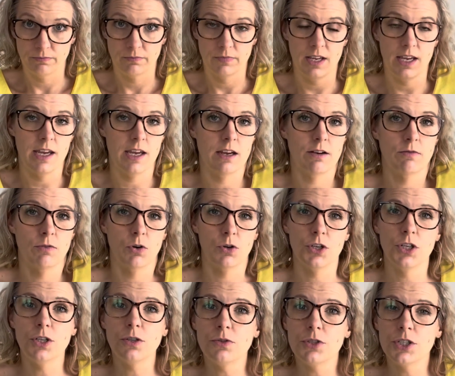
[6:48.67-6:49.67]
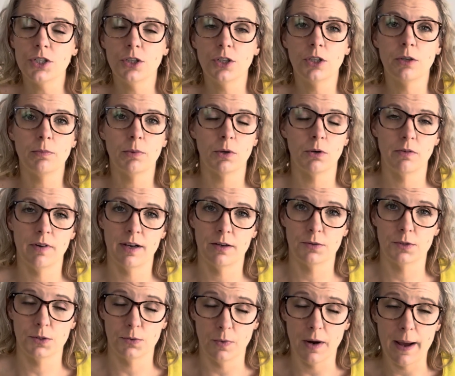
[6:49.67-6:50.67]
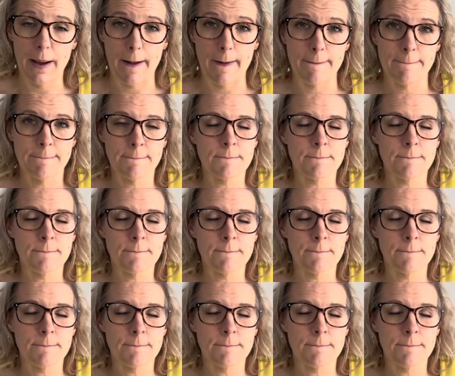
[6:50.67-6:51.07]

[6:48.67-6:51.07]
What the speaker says: here on YouTube or elsewhere.